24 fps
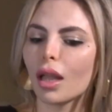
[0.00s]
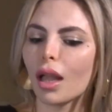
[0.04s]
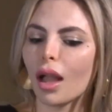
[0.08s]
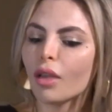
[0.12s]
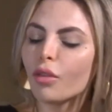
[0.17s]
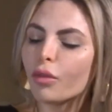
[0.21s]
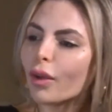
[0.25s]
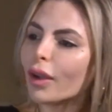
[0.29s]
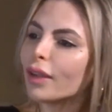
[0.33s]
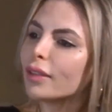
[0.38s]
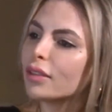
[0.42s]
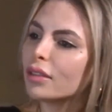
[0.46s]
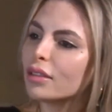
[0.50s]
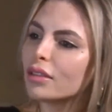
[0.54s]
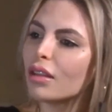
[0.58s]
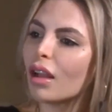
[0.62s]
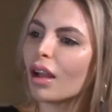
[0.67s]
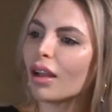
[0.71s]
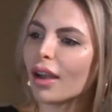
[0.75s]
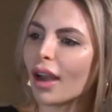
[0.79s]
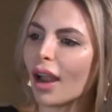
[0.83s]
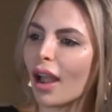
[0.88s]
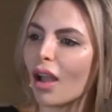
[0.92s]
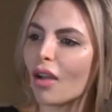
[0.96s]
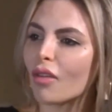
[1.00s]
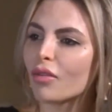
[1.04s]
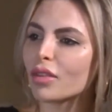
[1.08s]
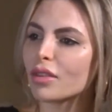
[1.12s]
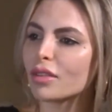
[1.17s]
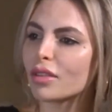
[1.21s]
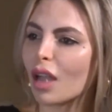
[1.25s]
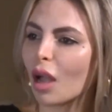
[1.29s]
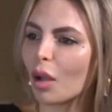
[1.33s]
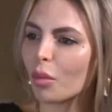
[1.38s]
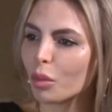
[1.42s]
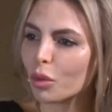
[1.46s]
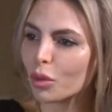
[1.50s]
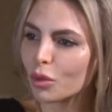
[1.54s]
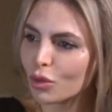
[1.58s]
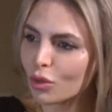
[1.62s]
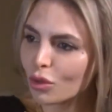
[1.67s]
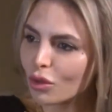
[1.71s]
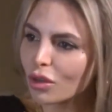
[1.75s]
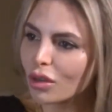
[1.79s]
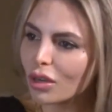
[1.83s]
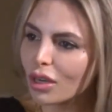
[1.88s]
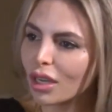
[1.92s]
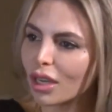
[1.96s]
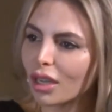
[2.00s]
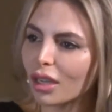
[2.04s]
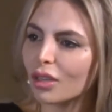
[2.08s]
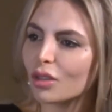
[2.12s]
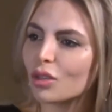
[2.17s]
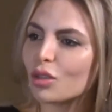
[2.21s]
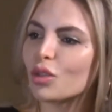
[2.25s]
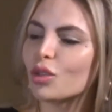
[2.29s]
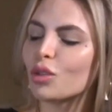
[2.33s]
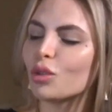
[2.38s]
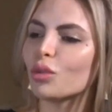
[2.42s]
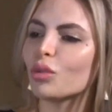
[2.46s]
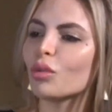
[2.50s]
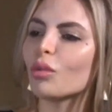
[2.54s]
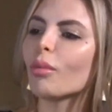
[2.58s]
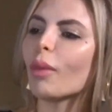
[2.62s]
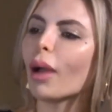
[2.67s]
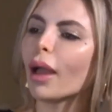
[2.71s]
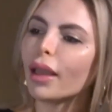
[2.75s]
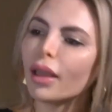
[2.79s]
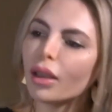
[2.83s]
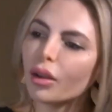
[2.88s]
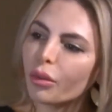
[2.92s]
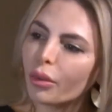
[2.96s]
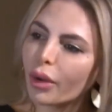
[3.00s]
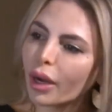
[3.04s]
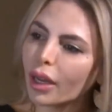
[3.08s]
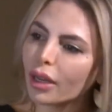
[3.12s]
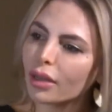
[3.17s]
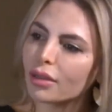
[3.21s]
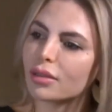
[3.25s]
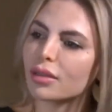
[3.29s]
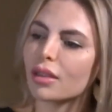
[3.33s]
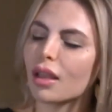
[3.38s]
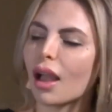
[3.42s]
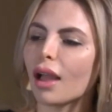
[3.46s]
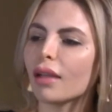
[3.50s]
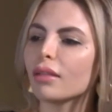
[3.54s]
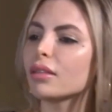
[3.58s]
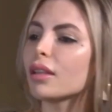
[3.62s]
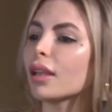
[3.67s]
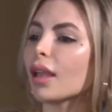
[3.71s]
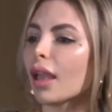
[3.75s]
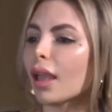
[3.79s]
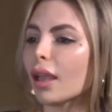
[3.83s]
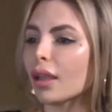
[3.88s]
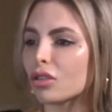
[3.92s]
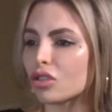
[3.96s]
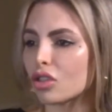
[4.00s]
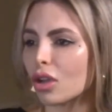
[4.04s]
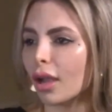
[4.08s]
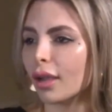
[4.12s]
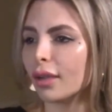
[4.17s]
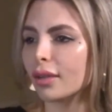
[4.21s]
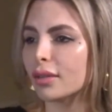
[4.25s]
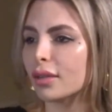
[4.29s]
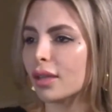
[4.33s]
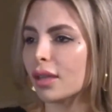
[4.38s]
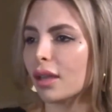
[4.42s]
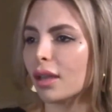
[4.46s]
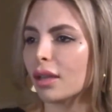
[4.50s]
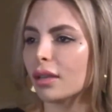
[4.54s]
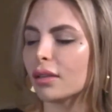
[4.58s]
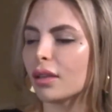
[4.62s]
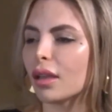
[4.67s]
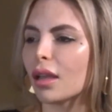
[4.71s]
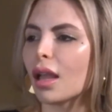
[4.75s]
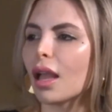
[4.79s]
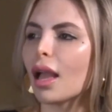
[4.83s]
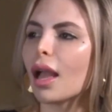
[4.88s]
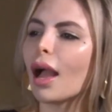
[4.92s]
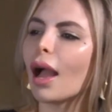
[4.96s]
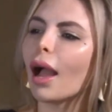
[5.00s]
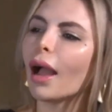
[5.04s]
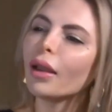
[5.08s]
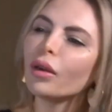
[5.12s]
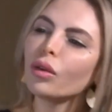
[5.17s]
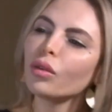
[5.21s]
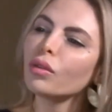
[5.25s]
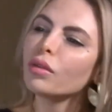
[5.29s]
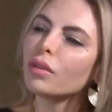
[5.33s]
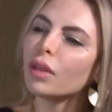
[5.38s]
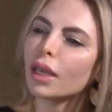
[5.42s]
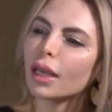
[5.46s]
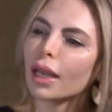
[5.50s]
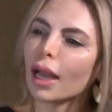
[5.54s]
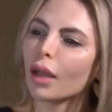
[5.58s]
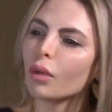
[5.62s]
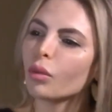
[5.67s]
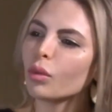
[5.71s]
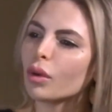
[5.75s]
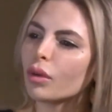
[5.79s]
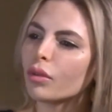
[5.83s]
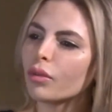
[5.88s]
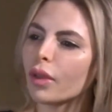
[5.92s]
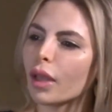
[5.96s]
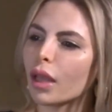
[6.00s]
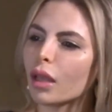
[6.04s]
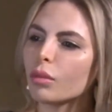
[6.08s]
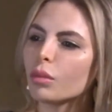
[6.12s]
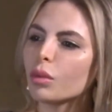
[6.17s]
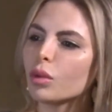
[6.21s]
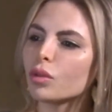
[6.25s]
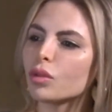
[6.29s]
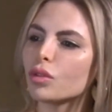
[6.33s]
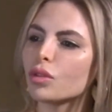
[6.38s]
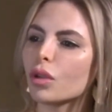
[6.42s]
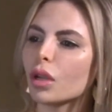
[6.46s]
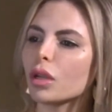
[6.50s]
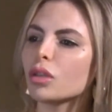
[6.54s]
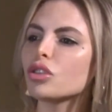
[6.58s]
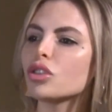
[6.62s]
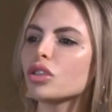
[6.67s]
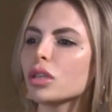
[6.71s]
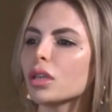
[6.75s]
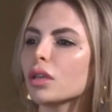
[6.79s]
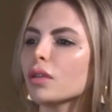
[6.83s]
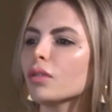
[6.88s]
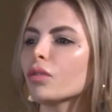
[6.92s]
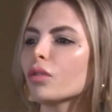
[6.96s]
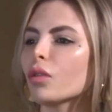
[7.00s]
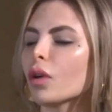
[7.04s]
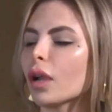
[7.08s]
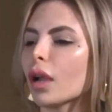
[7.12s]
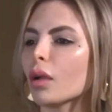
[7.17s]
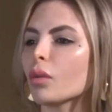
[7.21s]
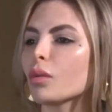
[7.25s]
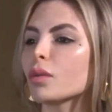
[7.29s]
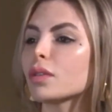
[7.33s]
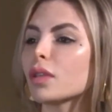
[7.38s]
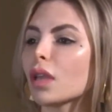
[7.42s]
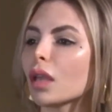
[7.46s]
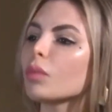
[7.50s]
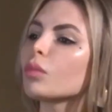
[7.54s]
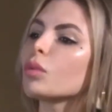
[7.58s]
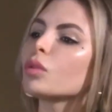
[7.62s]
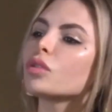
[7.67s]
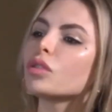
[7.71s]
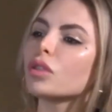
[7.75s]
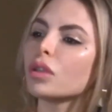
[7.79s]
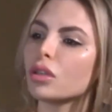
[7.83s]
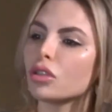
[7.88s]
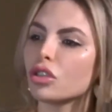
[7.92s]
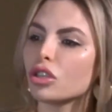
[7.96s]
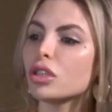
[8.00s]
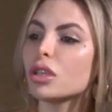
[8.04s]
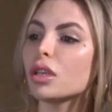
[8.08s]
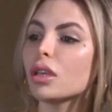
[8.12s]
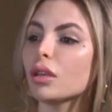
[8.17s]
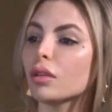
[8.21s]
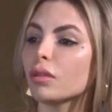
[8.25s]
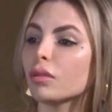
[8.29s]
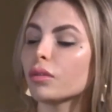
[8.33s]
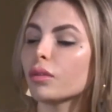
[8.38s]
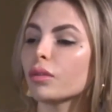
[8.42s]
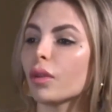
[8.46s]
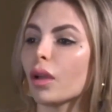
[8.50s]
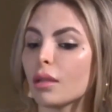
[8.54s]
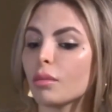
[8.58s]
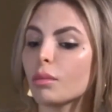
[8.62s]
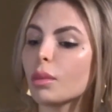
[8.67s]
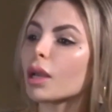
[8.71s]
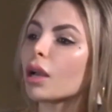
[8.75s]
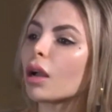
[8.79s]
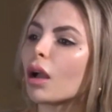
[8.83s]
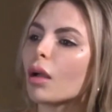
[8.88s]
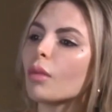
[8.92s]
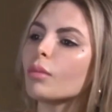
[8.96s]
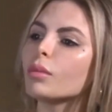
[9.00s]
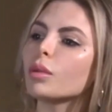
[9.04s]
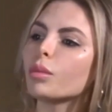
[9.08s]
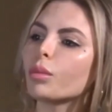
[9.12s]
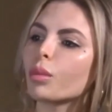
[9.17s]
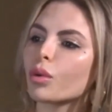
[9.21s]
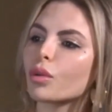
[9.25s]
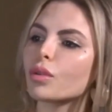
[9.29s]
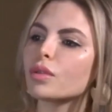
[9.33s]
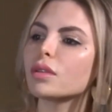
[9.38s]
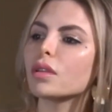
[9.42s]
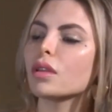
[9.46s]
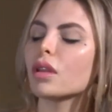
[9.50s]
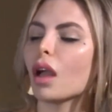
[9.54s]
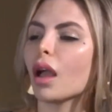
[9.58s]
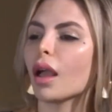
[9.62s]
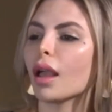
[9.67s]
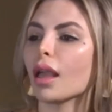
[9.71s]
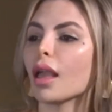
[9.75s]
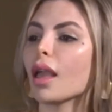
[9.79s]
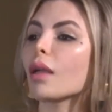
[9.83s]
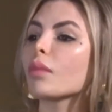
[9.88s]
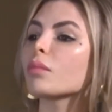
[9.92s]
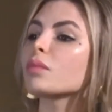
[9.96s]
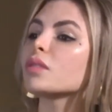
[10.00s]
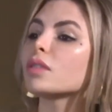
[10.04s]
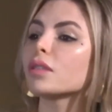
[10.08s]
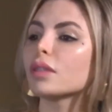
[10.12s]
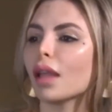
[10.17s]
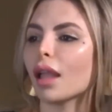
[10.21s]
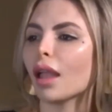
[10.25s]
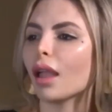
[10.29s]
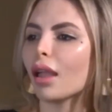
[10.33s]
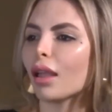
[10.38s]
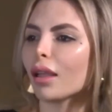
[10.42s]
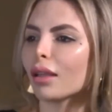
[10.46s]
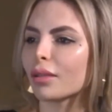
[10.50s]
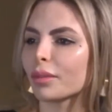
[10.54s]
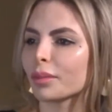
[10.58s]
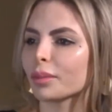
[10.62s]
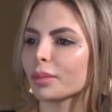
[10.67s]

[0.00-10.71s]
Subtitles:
If I did not have this opportunity to migrate at the age I did, I don't think I would have able to achieve what I was able to achieve and become the person I am today.